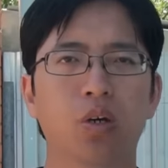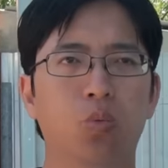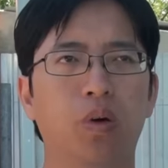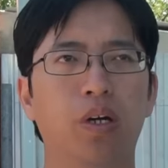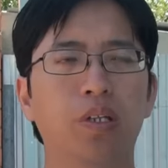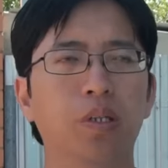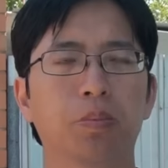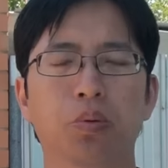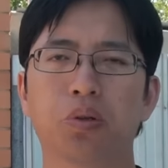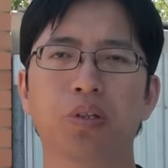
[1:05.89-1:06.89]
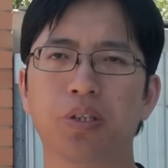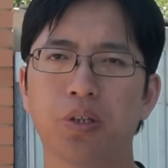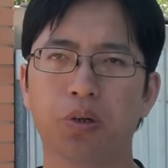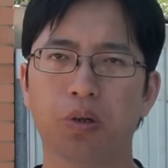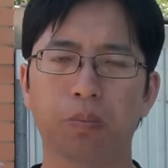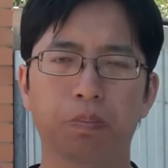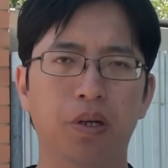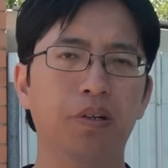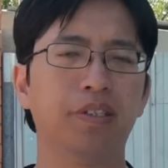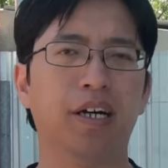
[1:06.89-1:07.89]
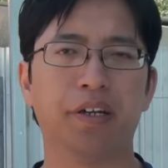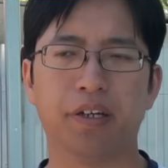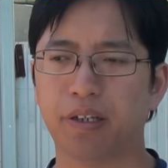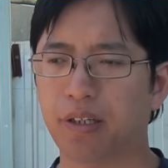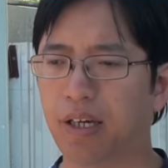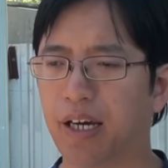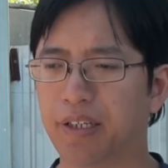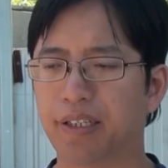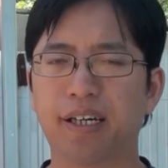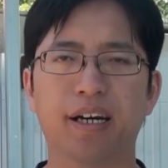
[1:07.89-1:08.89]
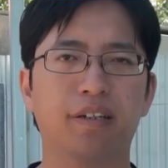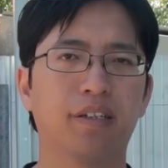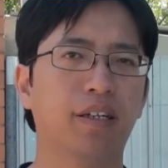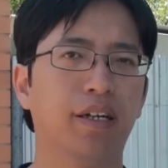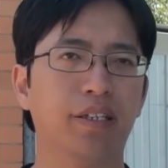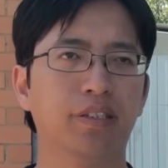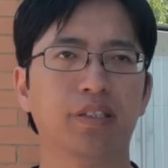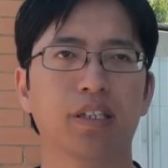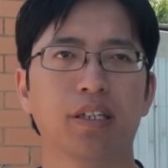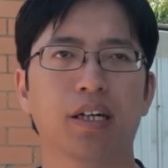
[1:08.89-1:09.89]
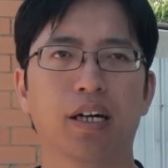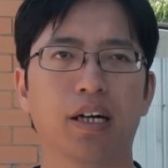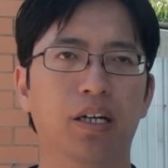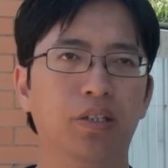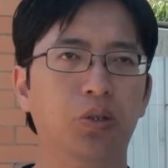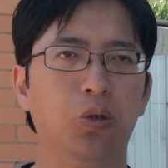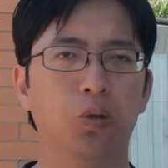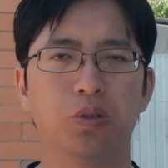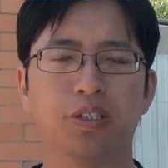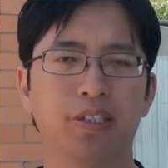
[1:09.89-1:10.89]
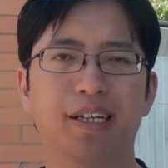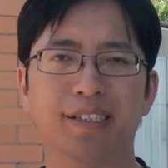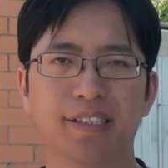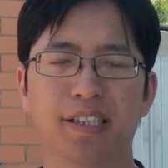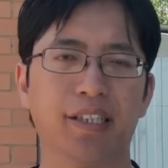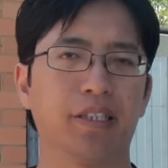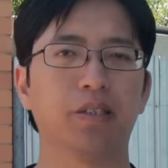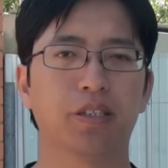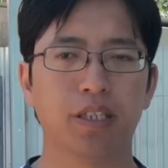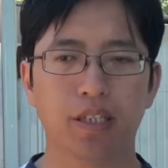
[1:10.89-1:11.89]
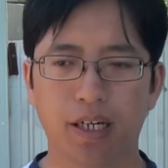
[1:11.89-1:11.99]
where you put in your bow data and it calculates your site settings.